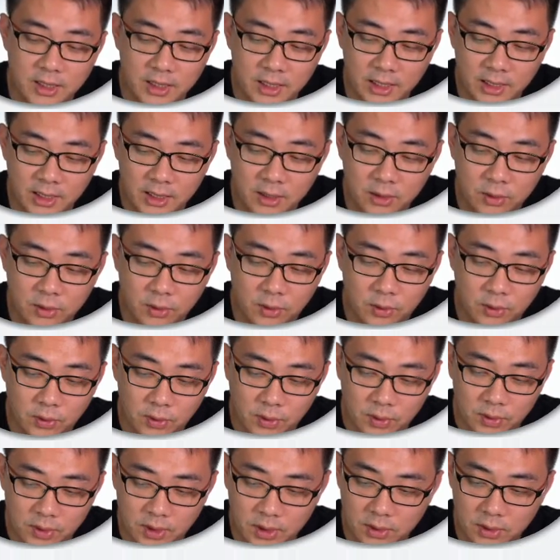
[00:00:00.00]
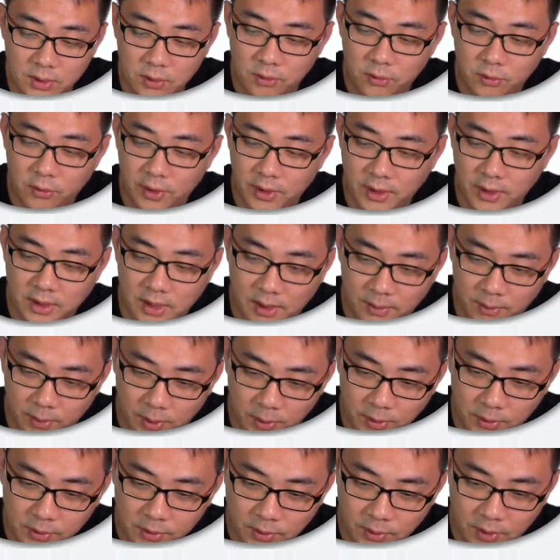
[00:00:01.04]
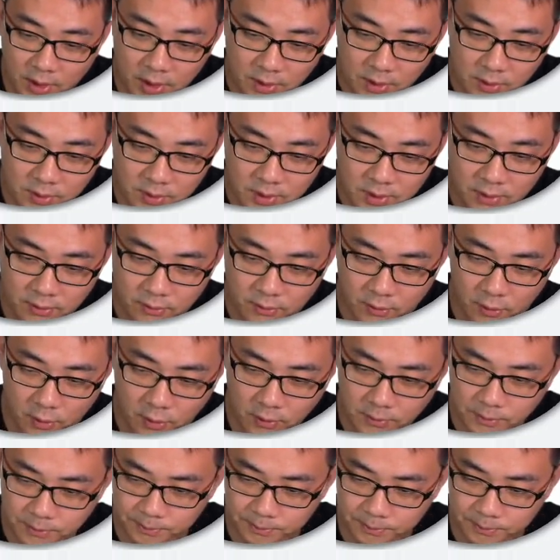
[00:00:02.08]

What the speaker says: linear, you could use it. So for example, you can use it for